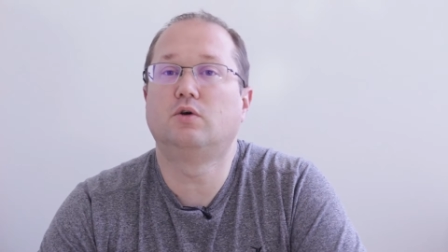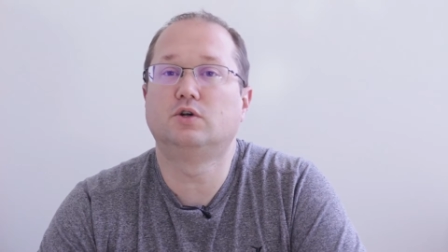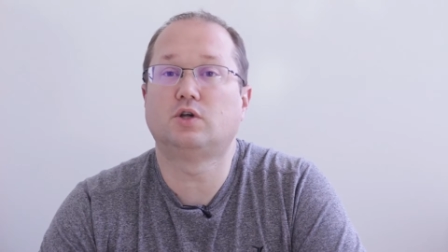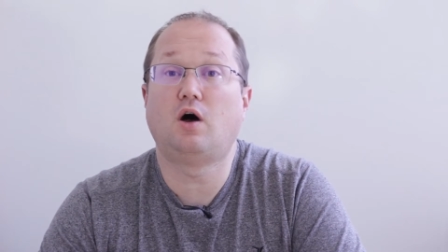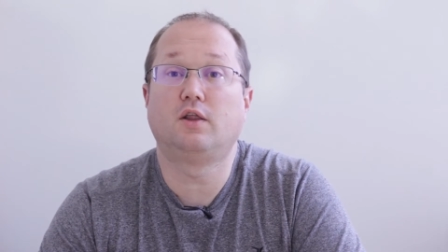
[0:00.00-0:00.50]

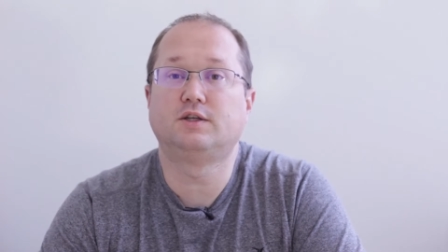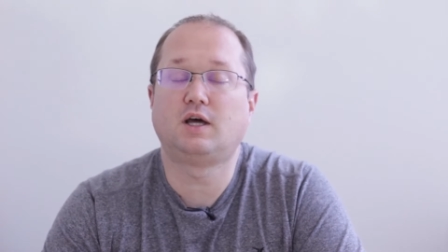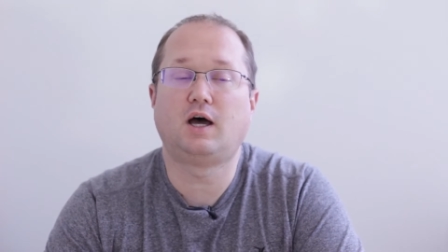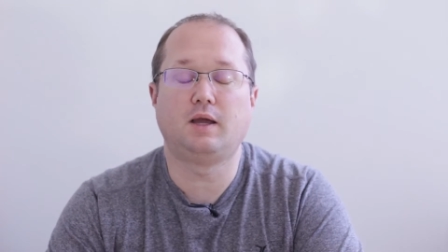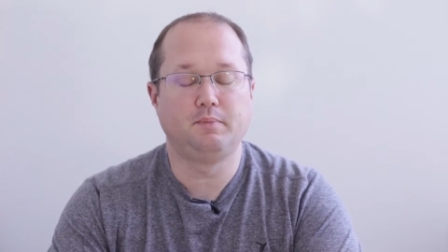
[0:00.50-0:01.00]
owners all the
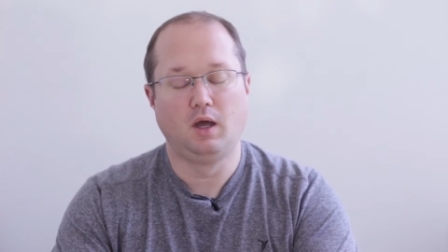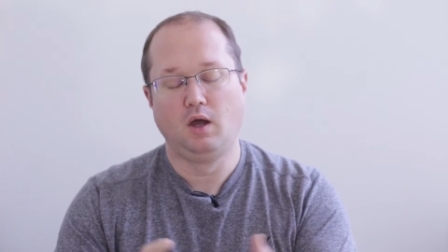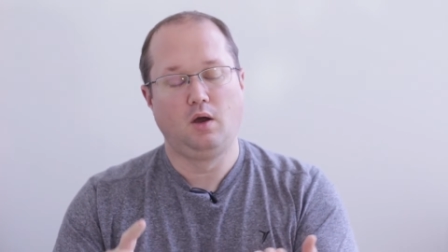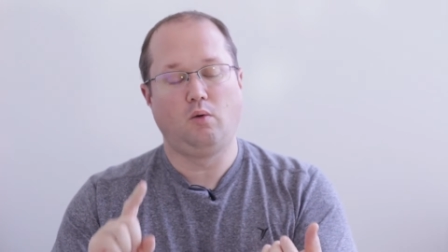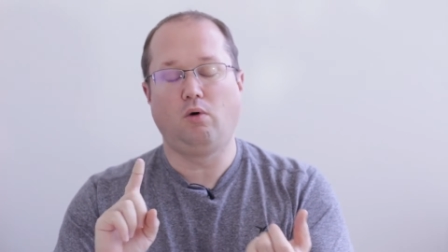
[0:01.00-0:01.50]
time.
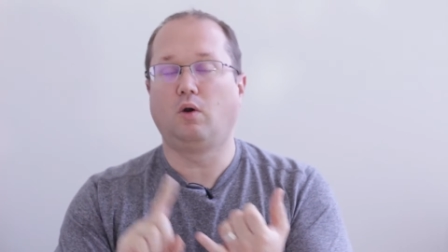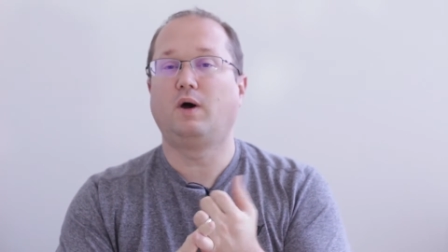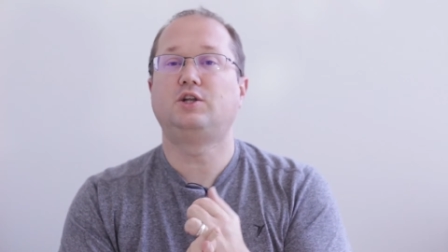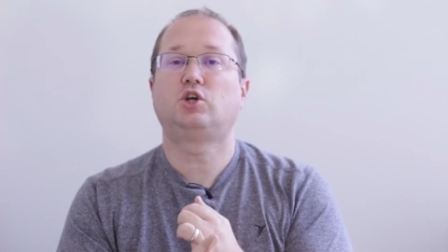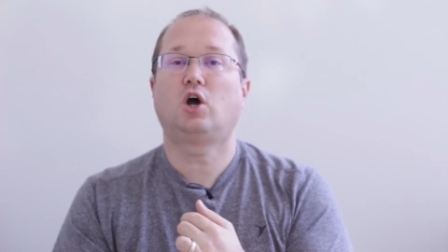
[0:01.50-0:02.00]
What do
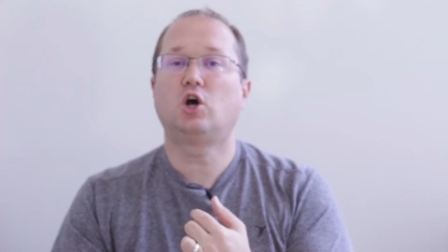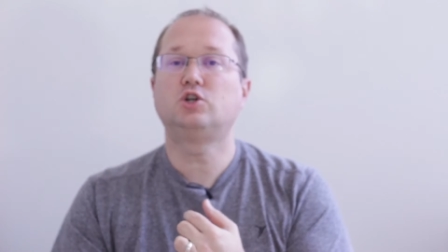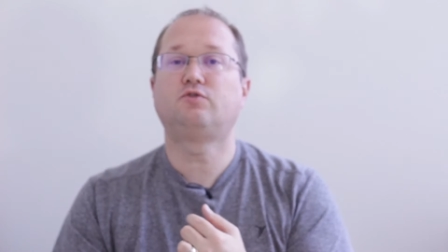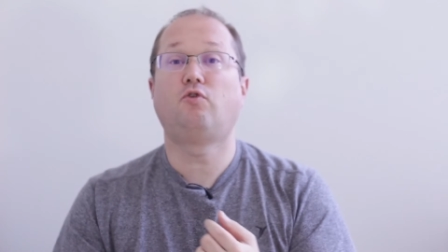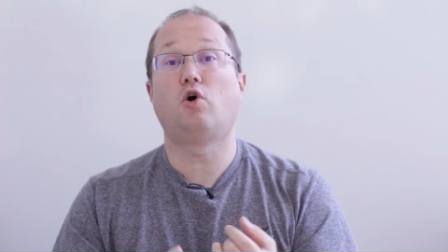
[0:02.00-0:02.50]
I
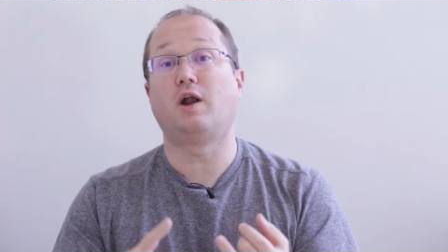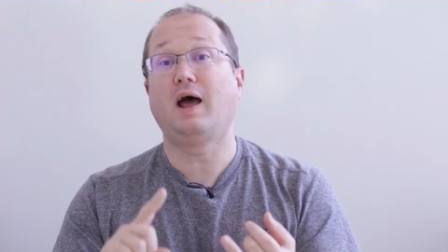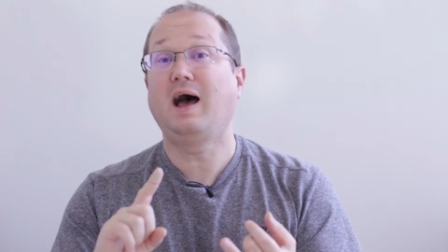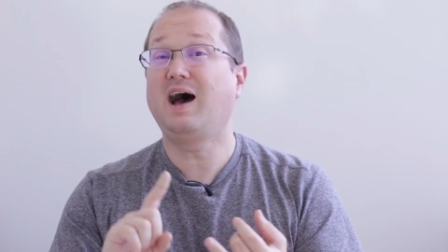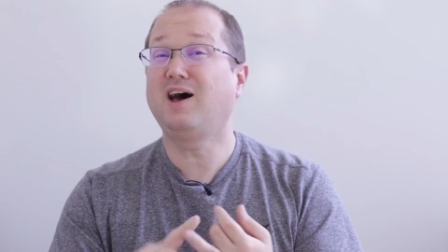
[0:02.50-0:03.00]
charge for
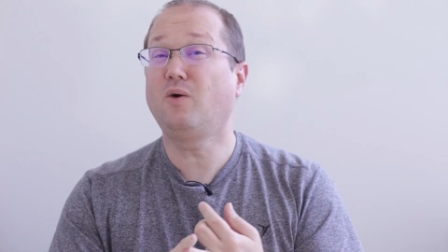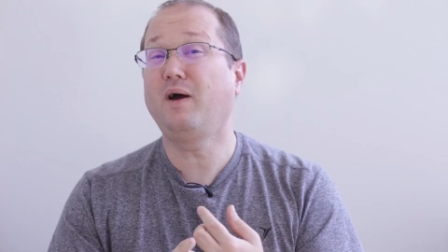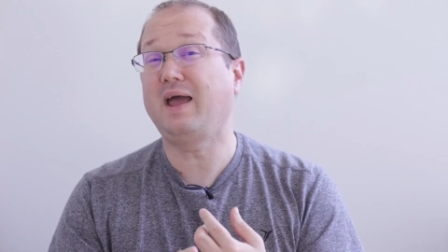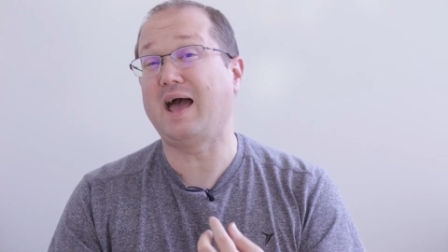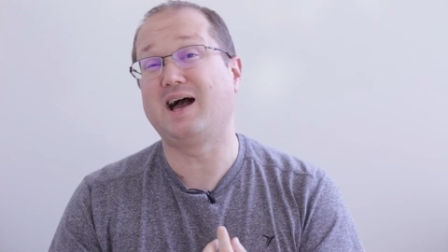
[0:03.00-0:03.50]
it? How do
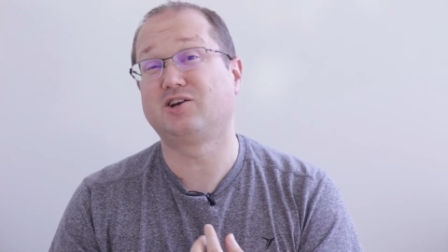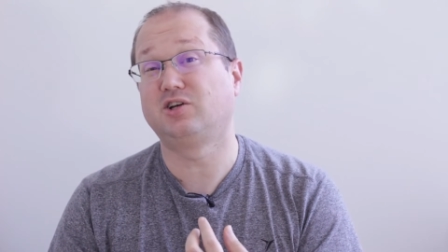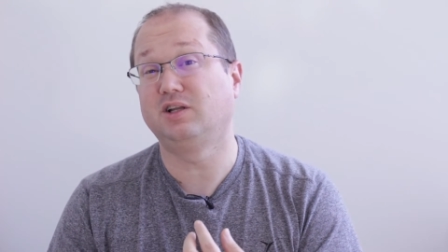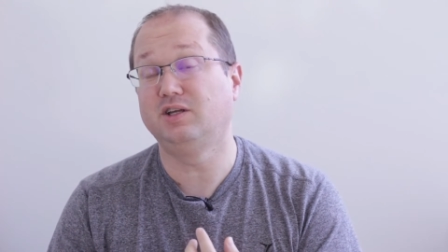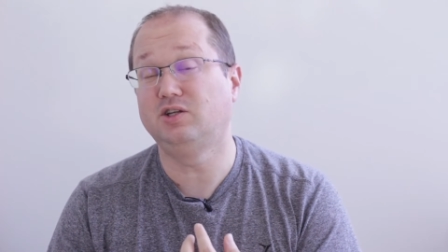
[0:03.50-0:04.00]
I
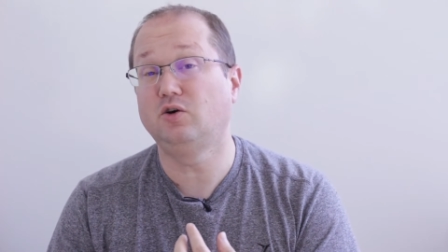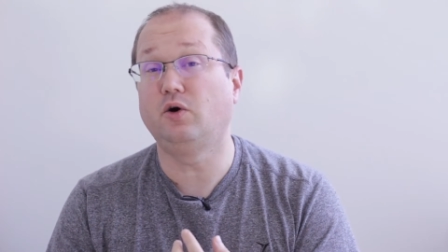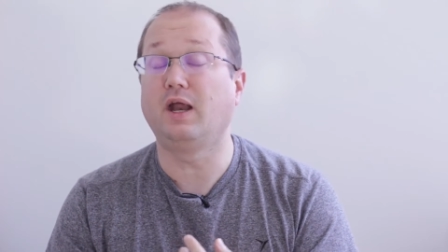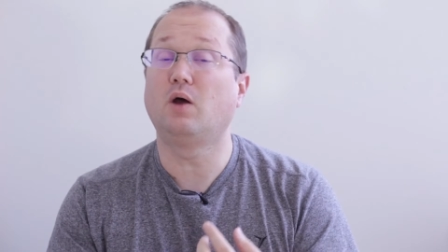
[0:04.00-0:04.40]
actually do it?